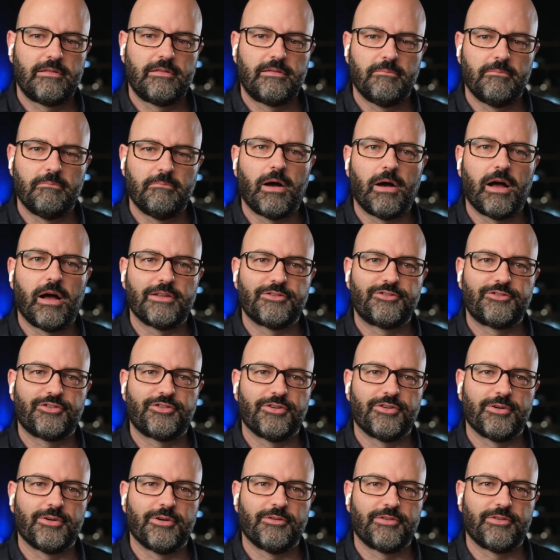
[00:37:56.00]

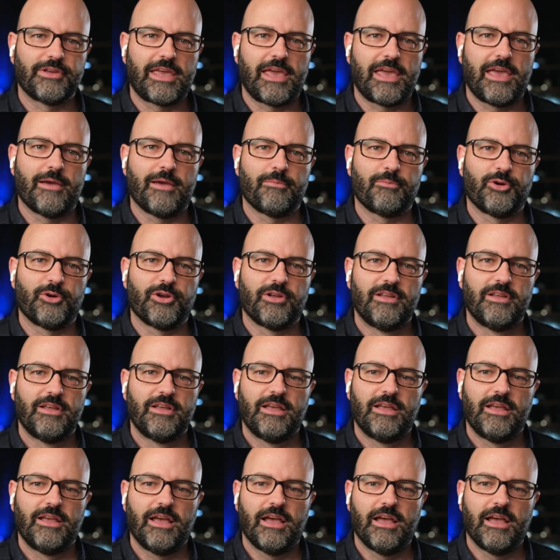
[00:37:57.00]
monster of a camera.
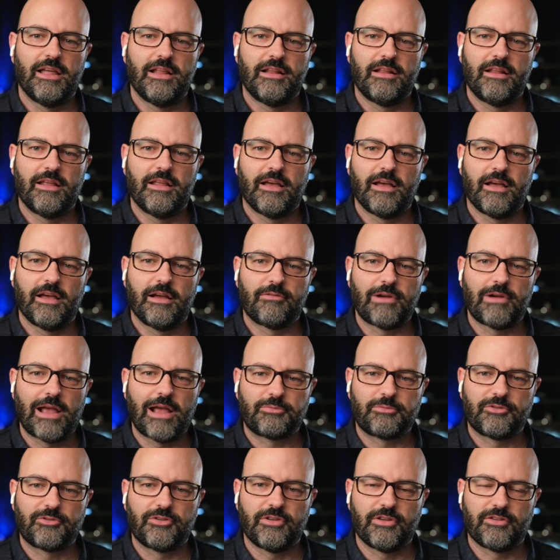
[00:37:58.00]
And
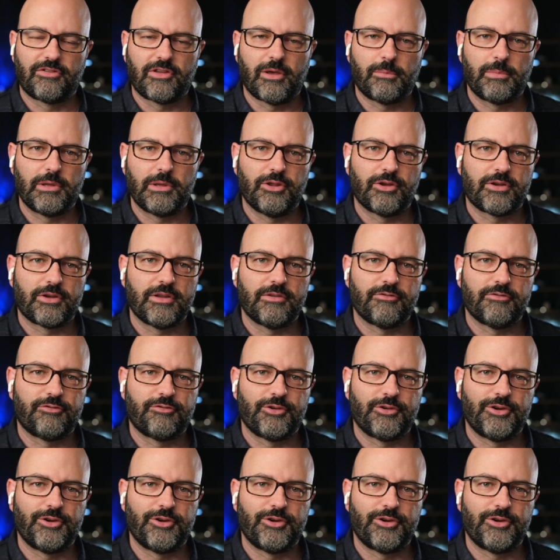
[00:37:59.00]
Rapsis, I'll be looking for